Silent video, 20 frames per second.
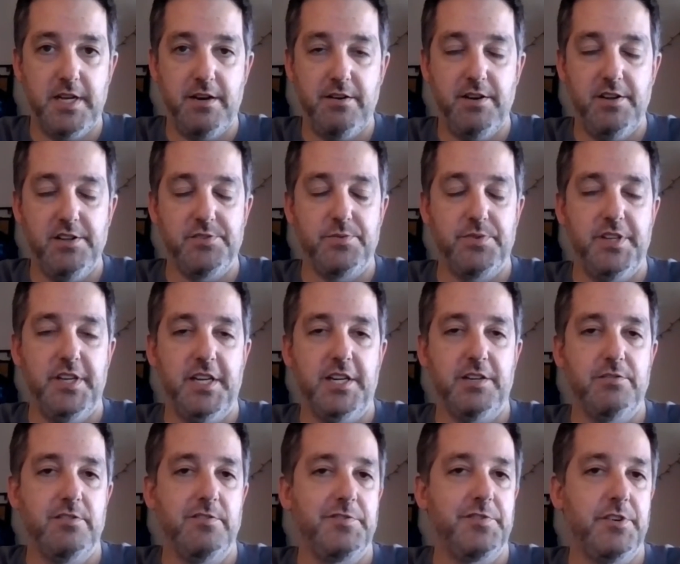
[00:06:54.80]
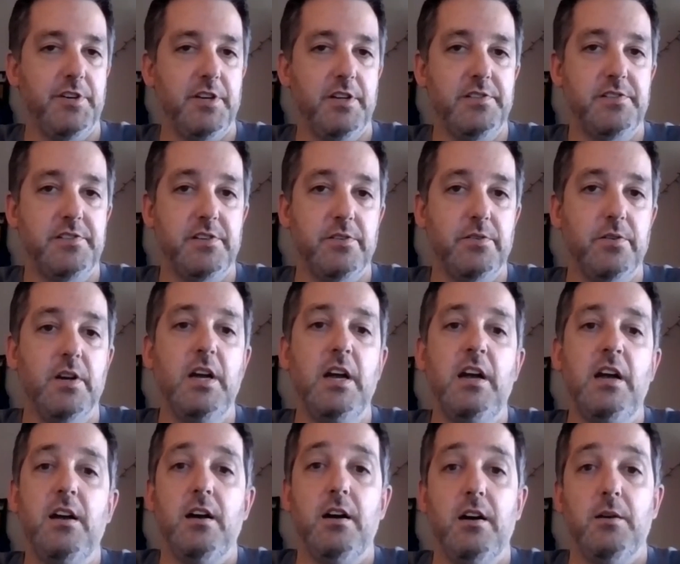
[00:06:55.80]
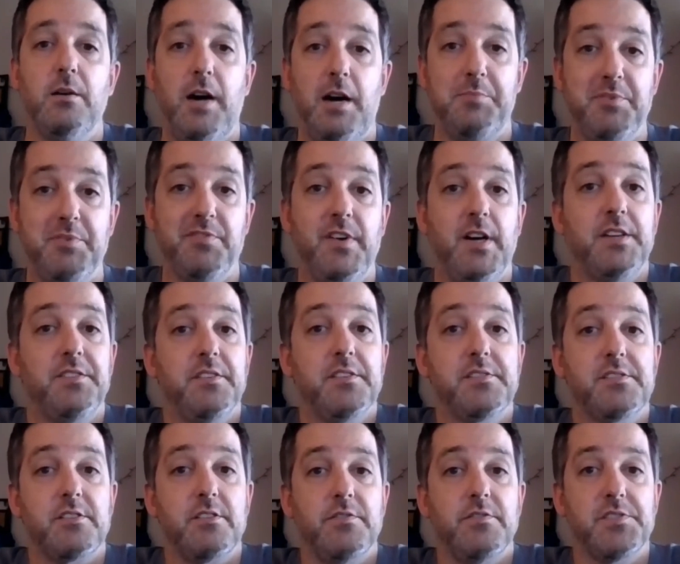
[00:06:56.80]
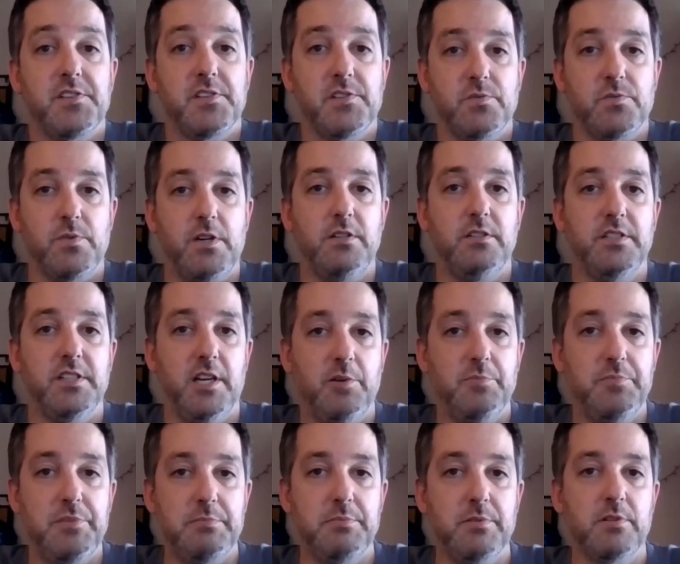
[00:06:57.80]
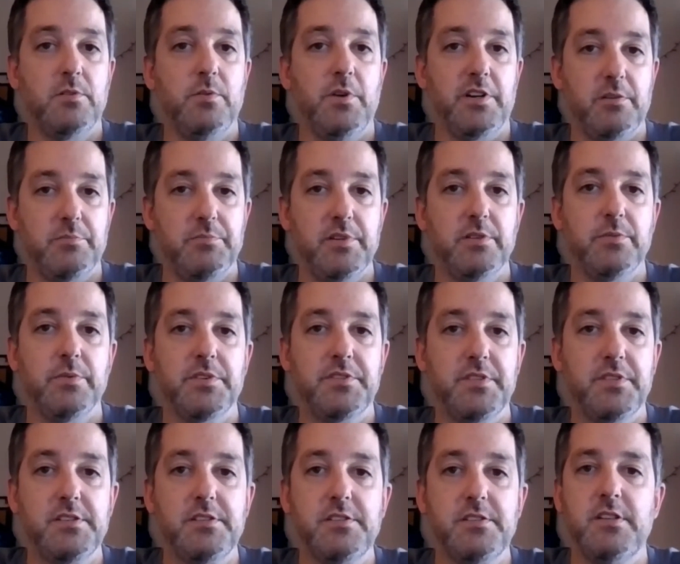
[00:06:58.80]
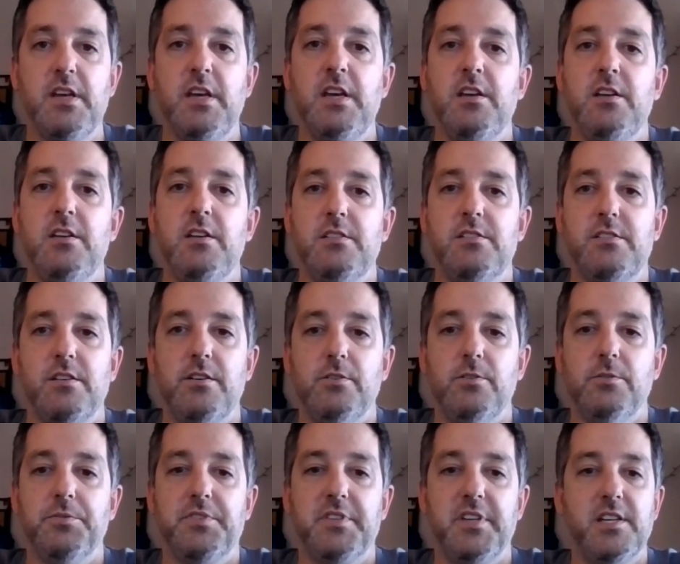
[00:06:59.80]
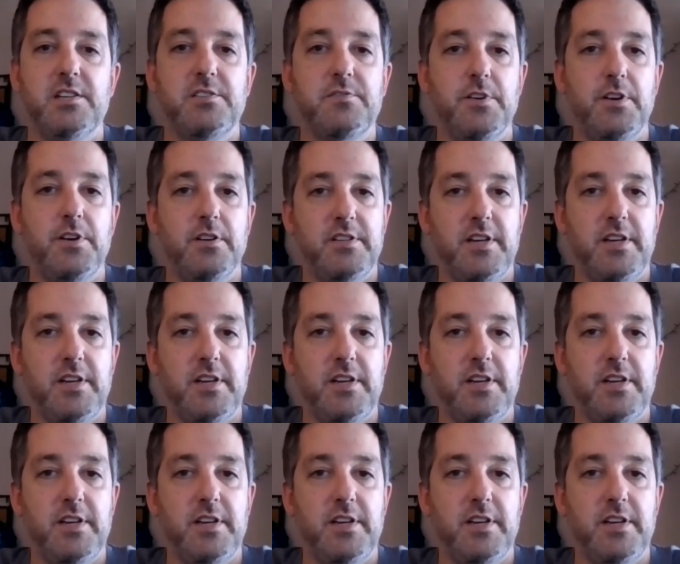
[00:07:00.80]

areas where they can refer you to. I provide this service as well and help people quite a bit with this. So thanks for your